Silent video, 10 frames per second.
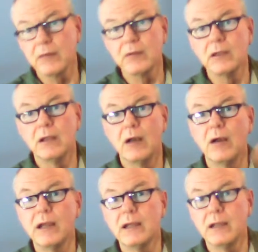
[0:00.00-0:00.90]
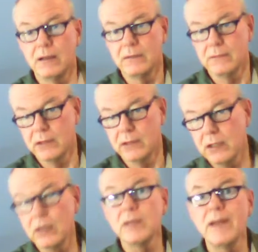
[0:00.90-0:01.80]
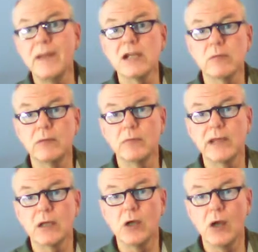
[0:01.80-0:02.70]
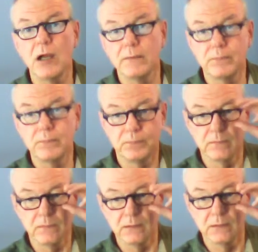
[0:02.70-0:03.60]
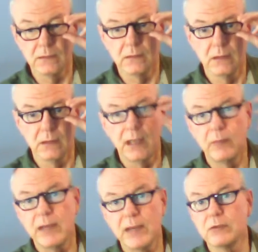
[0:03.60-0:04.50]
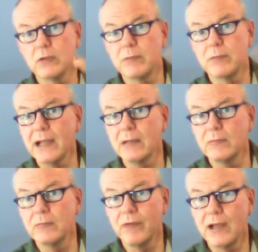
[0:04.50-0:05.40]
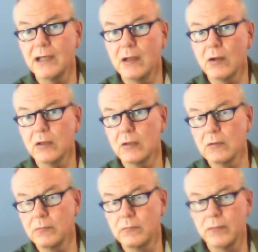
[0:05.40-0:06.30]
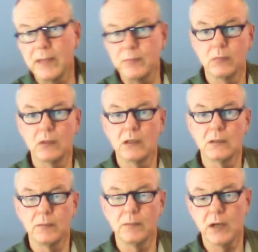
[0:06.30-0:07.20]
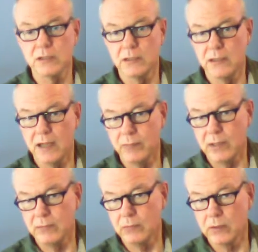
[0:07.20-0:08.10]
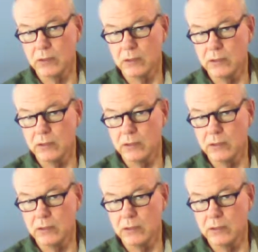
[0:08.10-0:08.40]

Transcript: It only matters when we get caught, and we have to look back and find out all the parts that didn't have paperwork.